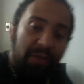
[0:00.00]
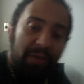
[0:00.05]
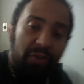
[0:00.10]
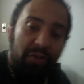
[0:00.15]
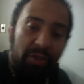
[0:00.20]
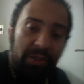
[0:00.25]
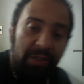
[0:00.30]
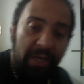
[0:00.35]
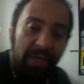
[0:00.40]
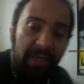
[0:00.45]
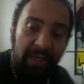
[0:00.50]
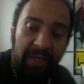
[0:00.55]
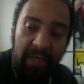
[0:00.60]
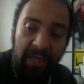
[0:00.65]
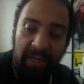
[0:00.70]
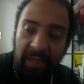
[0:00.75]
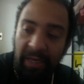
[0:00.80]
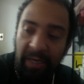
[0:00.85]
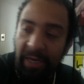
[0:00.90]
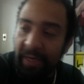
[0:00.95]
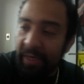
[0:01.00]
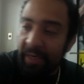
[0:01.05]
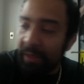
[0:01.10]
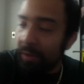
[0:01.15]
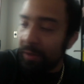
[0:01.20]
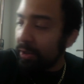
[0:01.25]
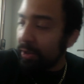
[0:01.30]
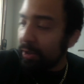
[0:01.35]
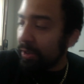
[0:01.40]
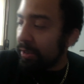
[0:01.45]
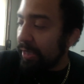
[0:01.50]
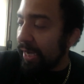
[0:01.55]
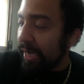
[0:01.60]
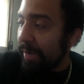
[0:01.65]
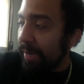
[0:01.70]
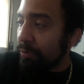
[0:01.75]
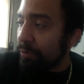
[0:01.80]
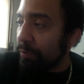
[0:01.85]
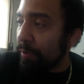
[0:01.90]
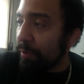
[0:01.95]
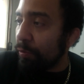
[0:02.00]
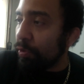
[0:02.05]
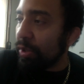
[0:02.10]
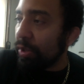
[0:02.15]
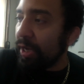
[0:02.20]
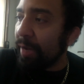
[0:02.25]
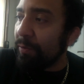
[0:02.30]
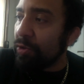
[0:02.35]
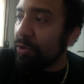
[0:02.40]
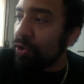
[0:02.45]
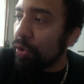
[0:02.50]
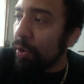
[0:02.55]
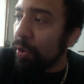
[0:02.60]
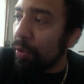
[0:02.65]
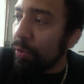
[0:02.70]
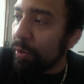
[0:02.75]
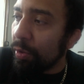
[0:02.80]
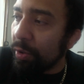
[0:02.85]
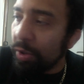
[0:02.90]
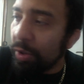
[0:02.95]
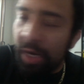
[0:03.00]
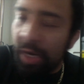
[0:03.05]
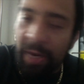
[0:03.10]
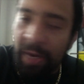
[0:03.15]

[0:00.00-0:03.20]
just think that like a lot of the times people think I'm a gym owner.